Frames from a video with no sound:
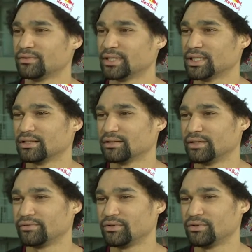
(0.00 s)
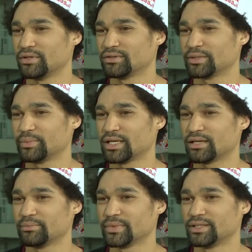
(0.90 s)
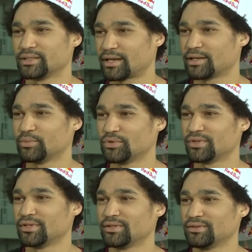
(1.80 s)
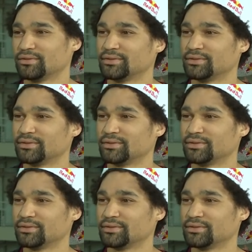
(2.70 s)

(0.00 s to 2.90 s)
Like, never knew I was going to become this skateboarder, you know.